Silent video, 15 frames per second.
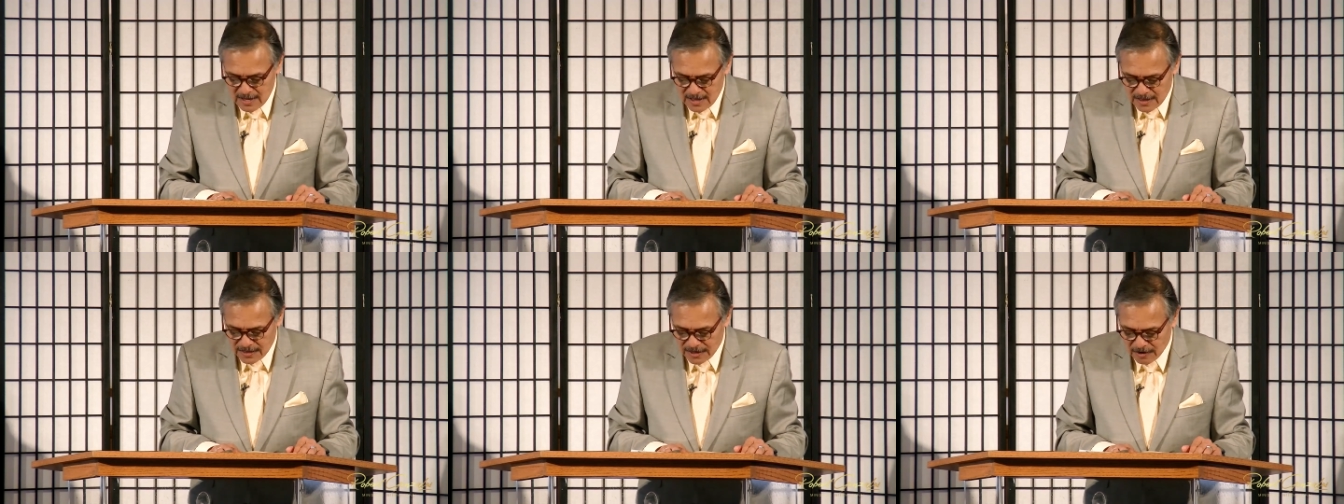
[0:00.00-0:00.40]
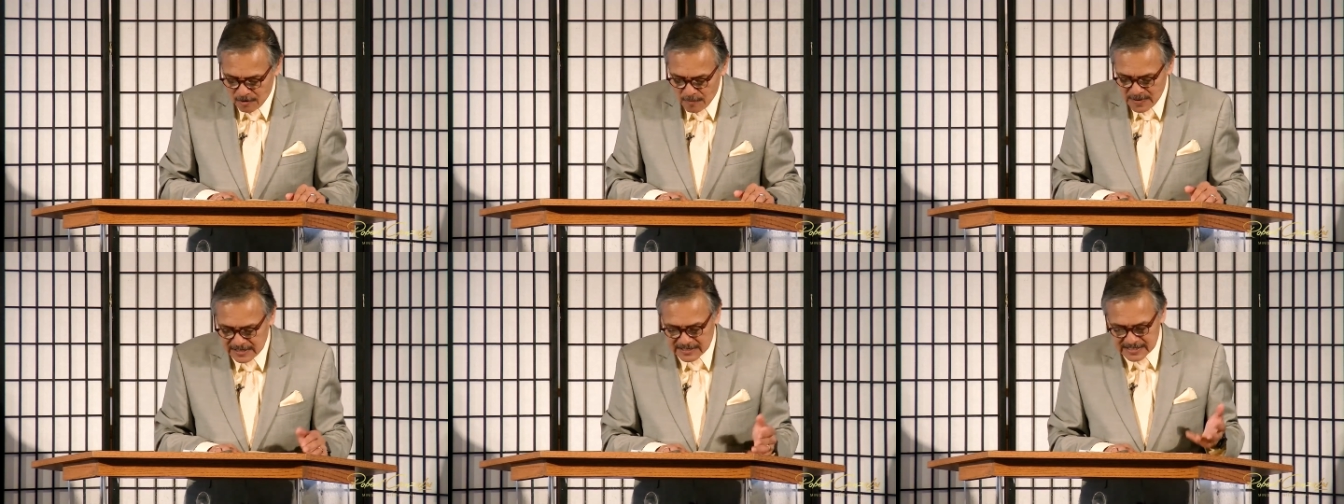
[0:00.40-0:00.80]

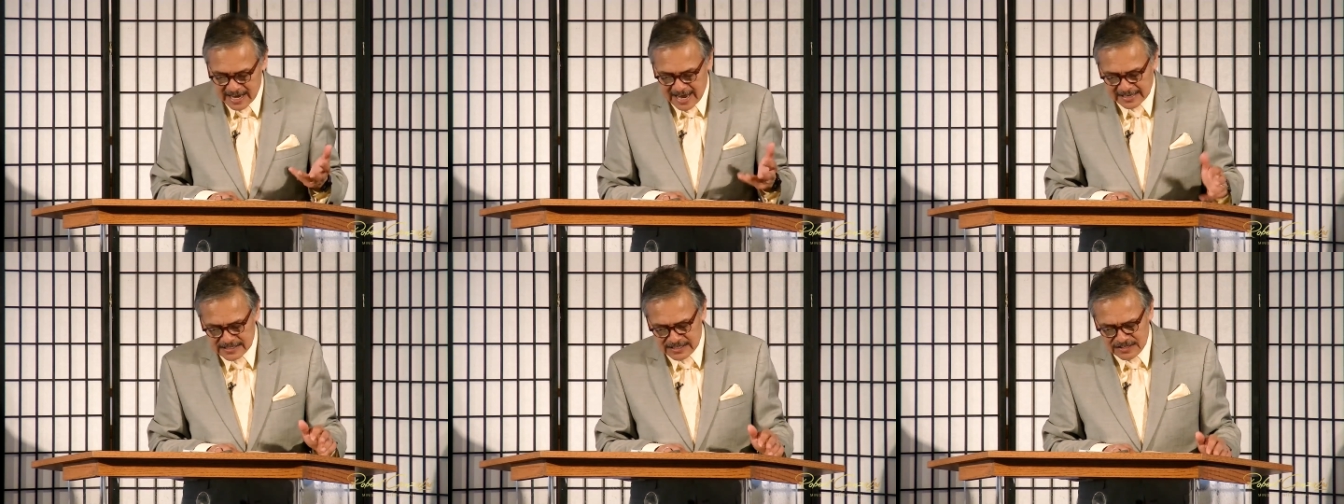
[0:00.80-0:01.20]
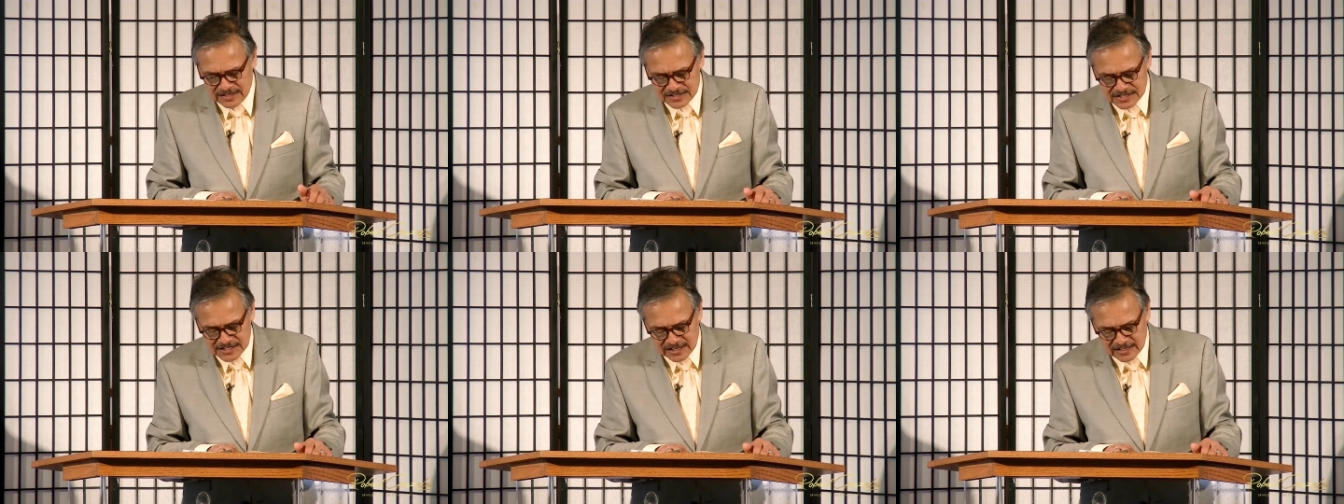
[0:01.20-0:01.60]
There'll be signs in
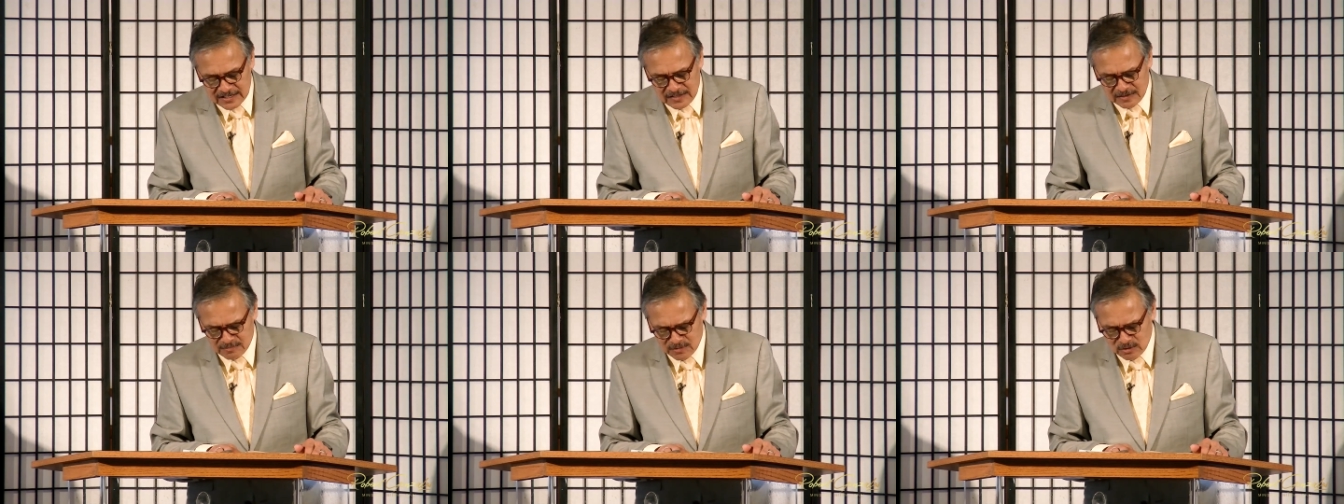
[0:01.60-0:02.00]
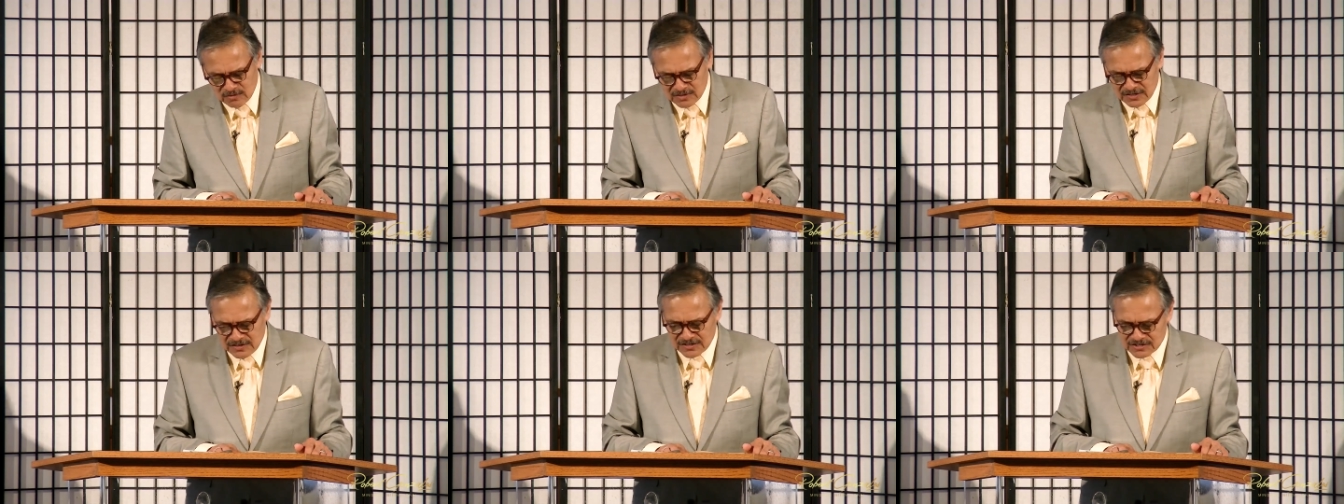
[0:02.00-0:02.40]
the sun and the
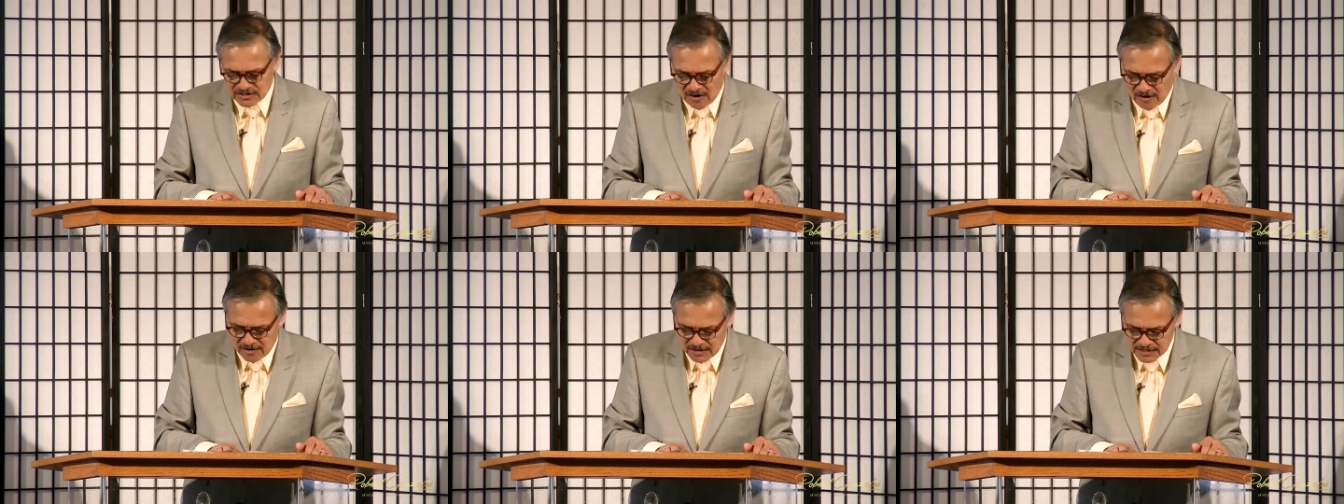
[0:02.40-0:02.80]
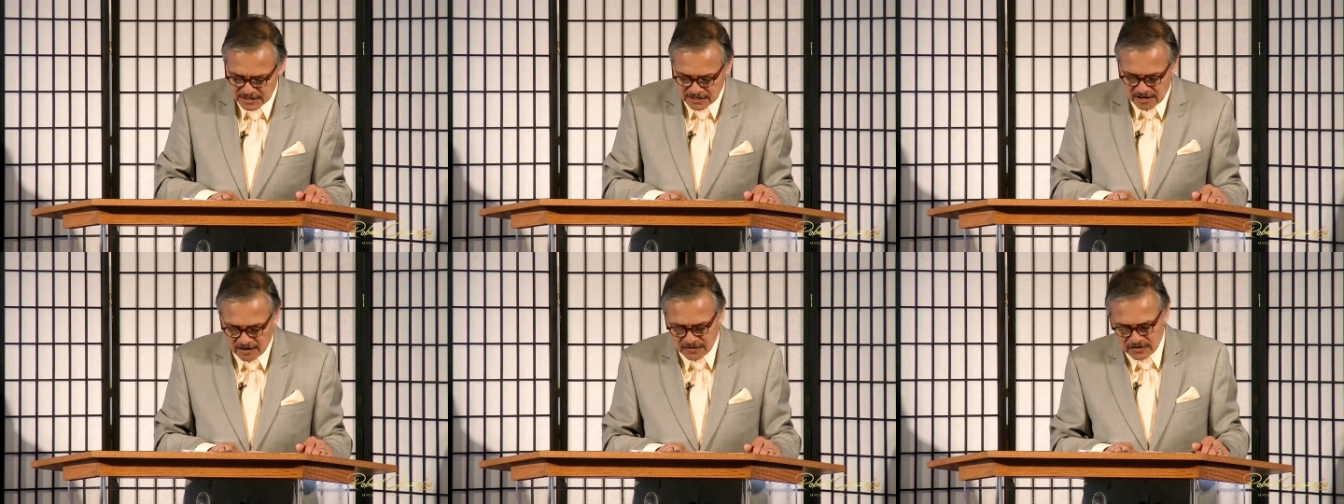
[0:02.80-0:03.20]
moons and the stars,
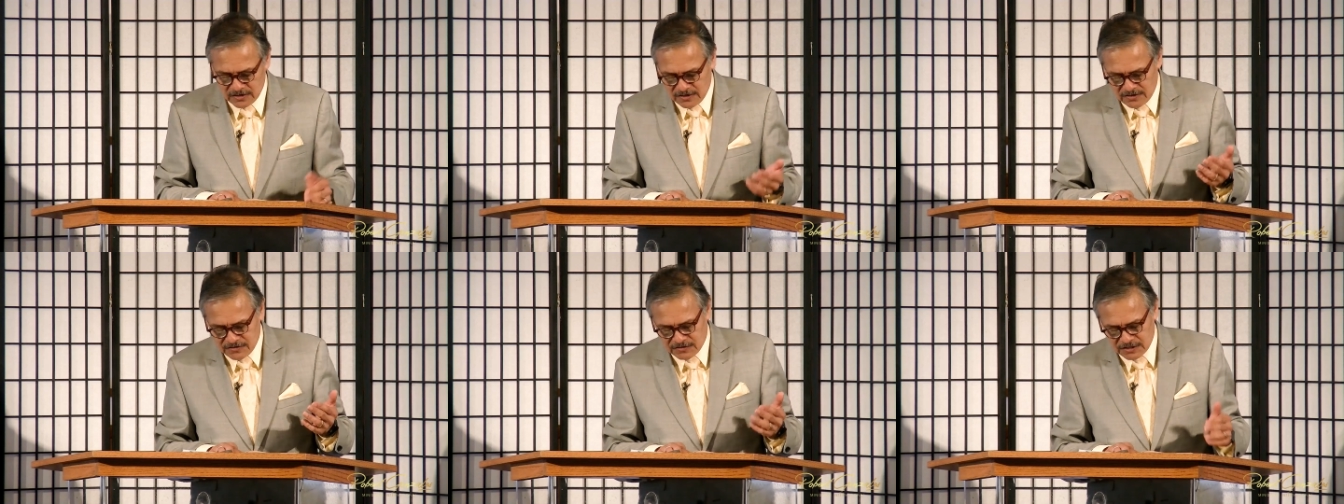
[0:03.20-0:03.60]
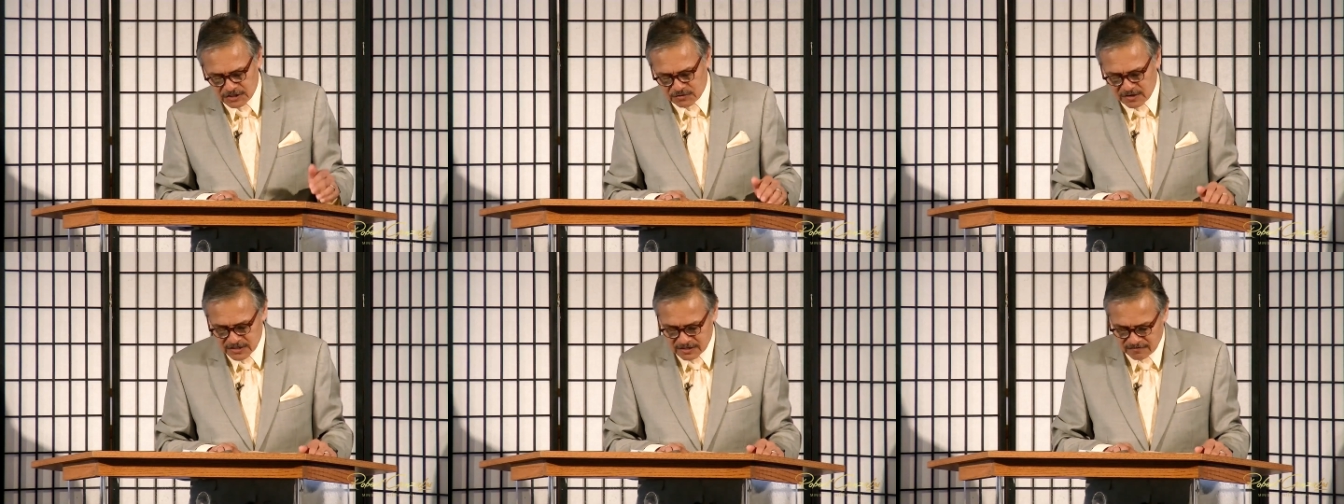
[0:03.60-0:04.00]
and on the earth
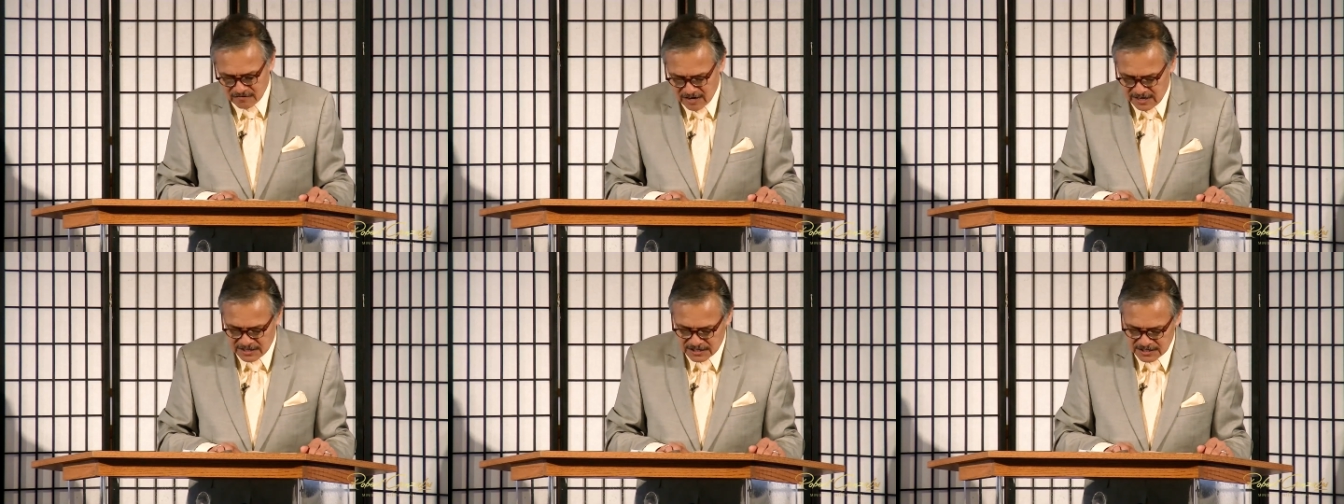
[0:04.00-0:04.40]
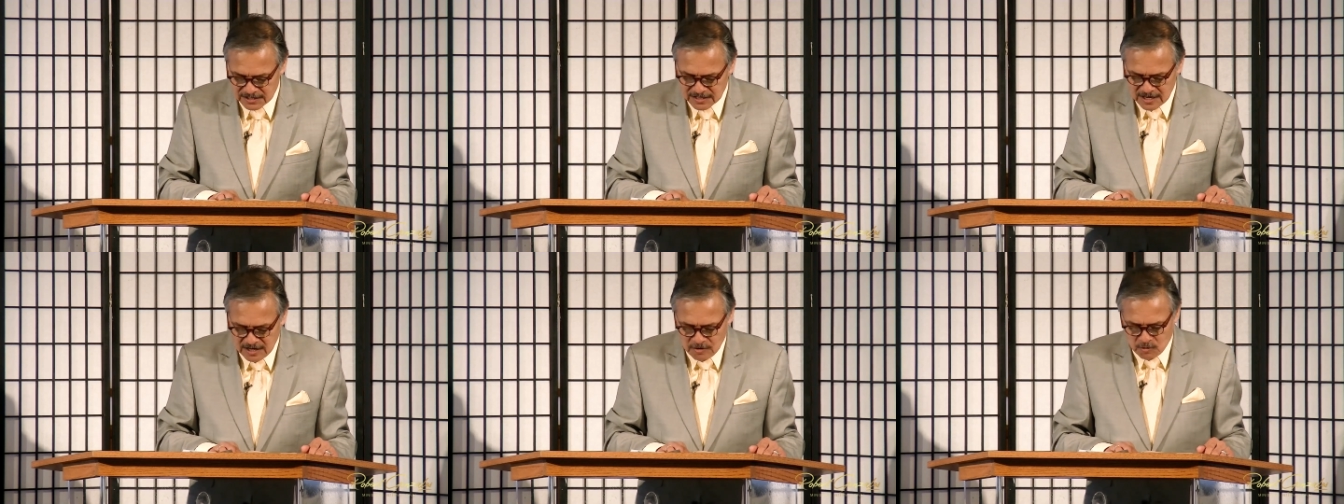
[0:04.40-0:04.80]
distress of nations,